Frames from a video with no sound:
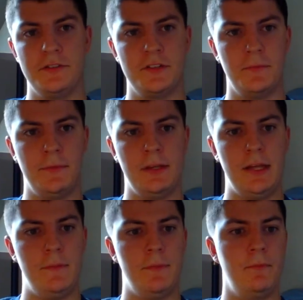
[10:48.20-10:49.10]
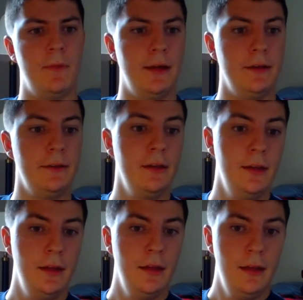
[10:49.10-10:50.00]
Just something to keep in mind.
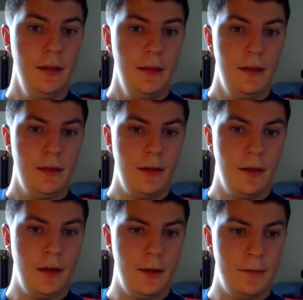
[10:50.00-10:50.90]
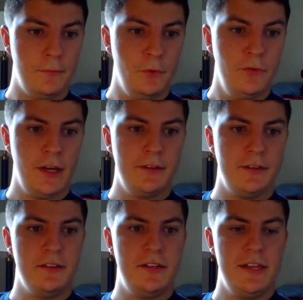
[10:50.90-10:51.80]
Moving on
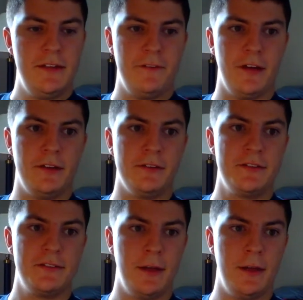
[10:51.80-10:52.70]
to defense.